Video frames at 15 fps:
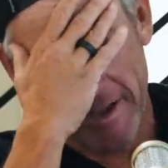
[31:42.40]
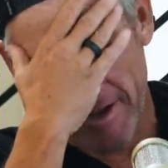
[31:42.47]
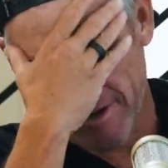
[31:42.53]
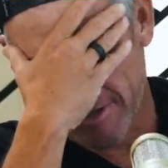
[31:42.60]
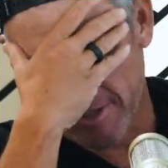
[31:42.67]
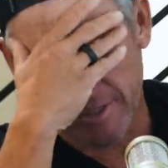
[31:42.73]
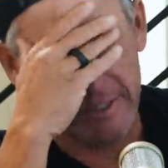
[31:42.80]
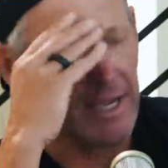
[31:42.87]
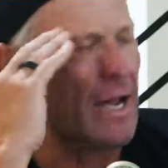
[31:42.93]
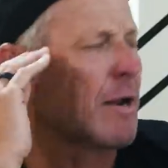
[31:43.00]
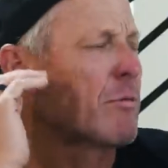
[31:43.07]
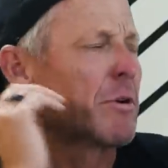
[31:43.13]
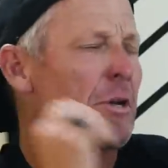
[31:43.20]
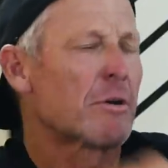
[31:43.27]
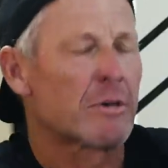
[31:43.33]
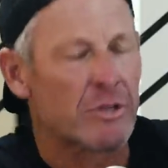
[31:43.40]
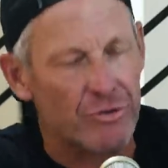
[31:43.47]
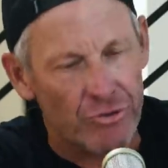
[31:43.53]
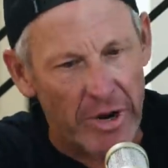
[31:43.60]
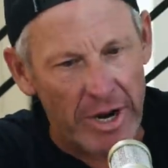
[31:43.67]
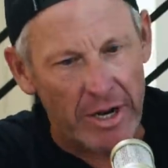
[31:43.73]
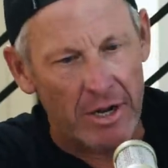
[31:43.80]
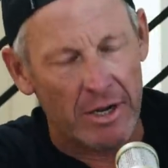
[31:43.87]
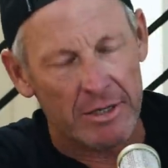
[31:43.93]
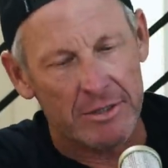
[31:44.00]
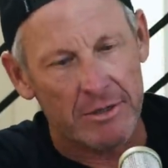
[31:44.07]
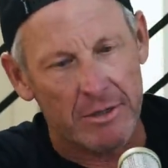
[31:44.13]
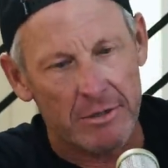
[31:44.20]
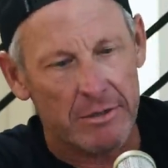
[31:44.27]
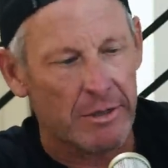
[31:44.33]
you know, she's like, Dad, I want to go to the Drake
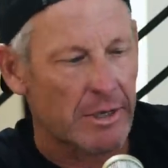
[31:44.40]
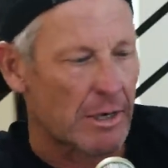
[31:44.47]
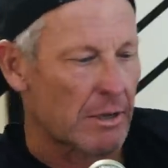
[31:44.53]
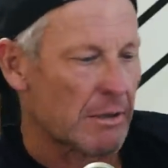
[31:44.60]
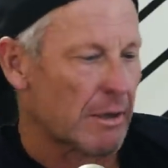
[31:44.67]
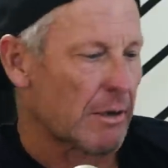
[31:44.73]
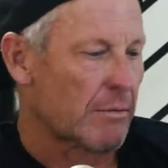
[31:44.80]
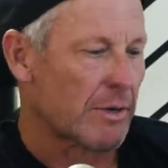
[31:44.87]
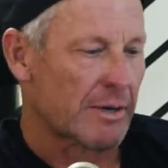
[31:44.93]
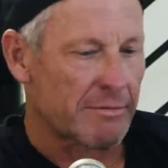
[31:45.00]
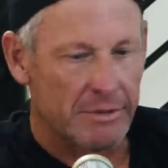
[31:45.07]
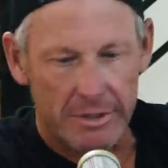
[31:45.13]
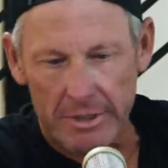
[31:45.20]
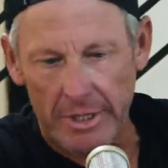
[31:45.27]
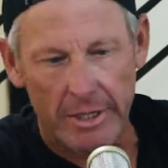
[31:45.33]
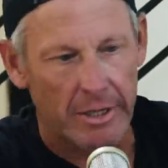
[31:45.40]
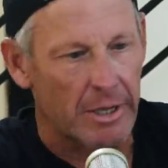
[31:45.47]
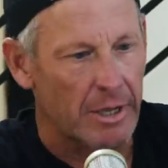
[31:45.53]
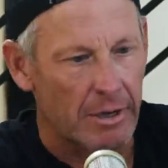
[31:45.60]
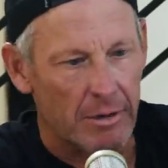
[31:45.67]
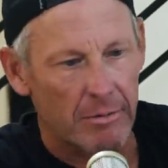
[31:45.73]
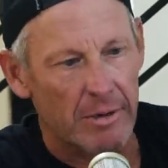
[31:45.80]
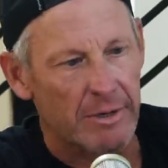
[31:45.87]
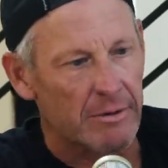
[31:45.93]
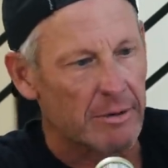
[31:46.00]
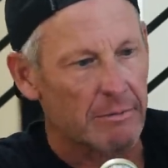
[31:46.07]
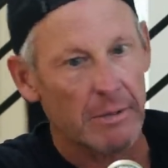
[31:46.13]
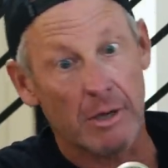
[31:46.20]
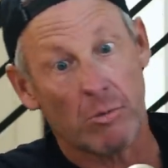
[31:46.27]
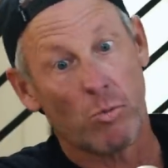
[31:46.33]
concert. So you get on like whatever SeatGeek or
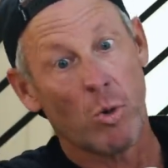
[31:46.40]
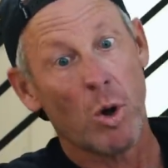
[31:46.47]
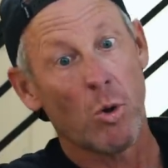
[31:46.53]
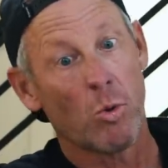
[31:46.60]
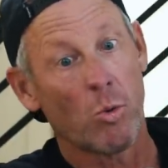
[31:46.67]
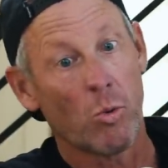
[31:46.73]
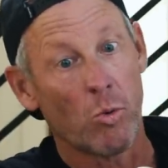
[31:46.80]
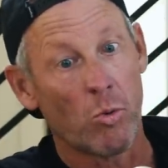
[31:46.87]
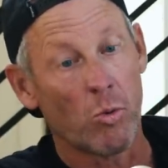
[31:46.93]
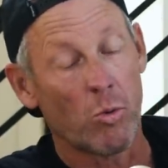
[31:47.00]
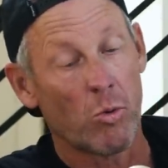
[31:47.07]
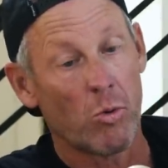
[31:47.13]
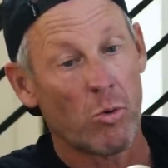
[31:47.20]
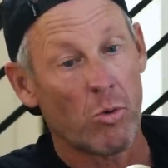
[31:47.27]
whatever. I'm like, whoa.